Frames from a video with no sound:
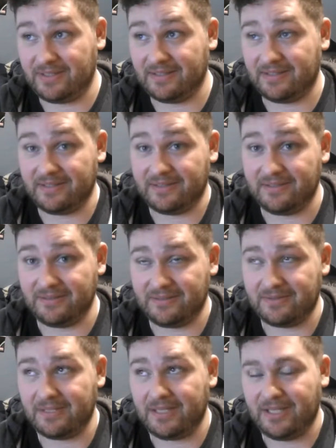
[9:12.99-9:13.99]
the
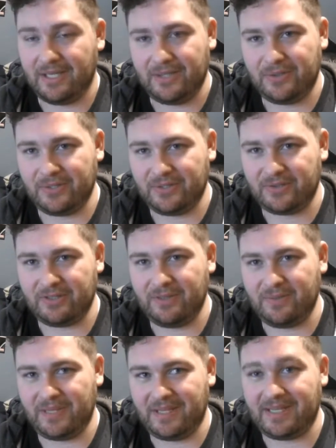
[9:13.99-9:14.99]
Twitch
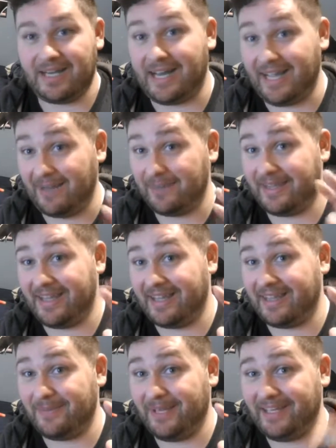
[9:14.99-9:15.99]
stream, I am the guy
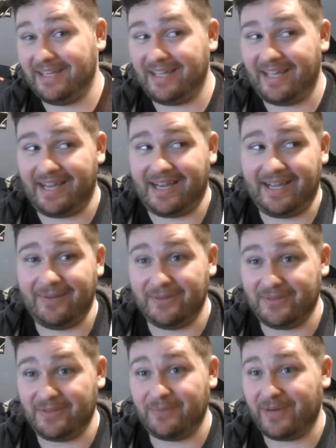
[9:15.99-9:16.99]
that made it. I was
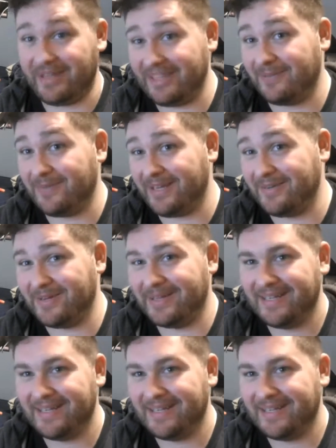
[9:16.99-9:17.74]
really proud of that meme.